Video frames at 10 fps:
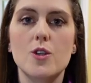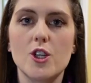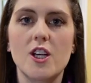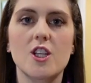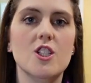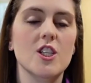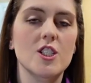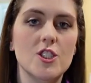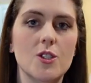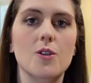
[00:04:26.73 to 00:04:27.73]
your
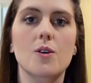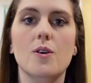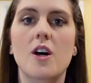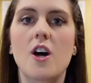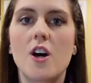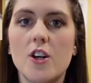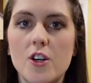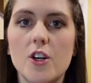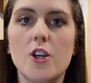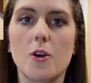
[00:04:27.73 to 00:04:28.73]
kitchen to
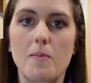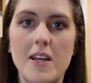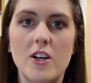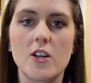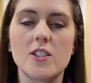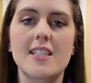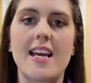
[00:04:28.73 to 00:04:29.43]
cook your meals.